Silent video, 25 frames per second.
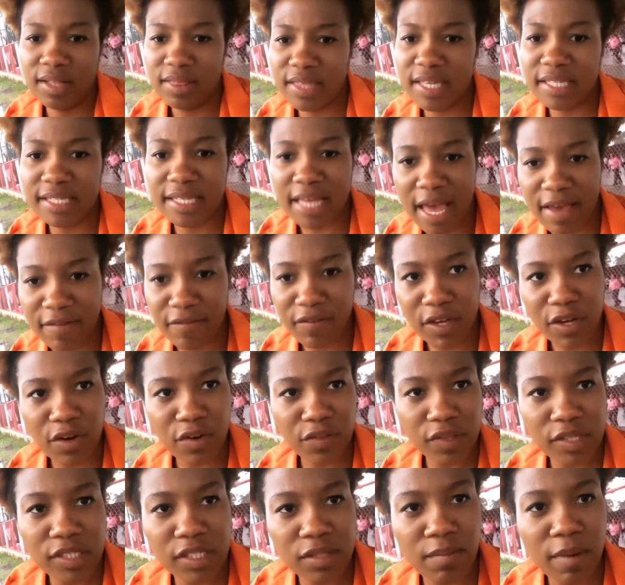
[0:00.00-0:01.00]
this heavy
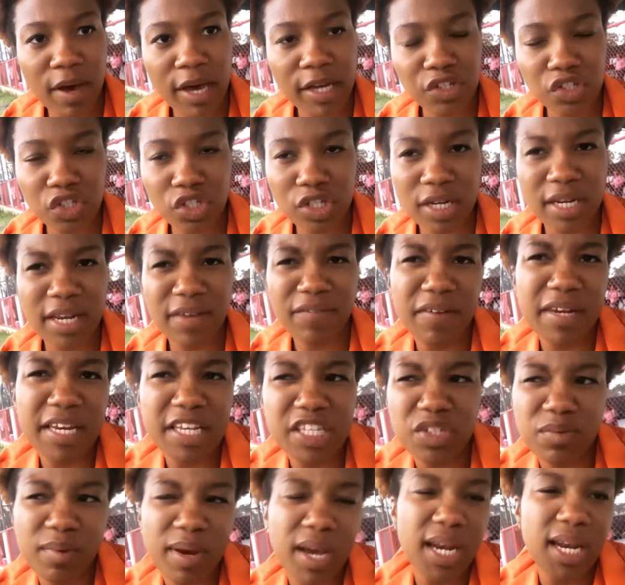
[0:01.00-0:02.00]
or this much, and if it
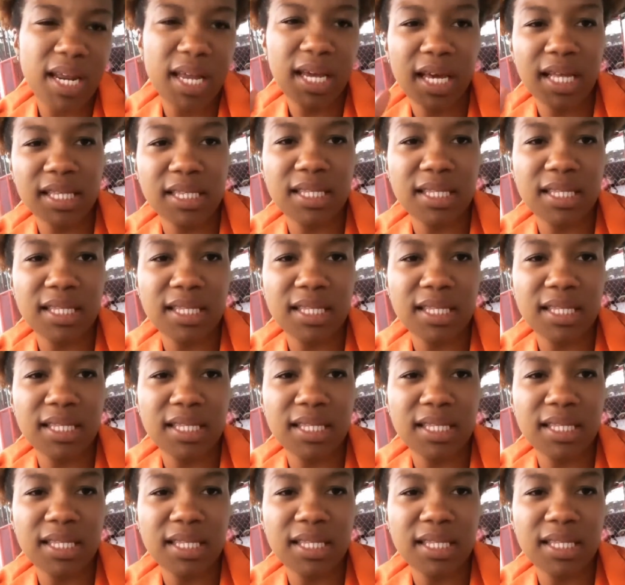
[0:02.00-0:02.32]
is raining,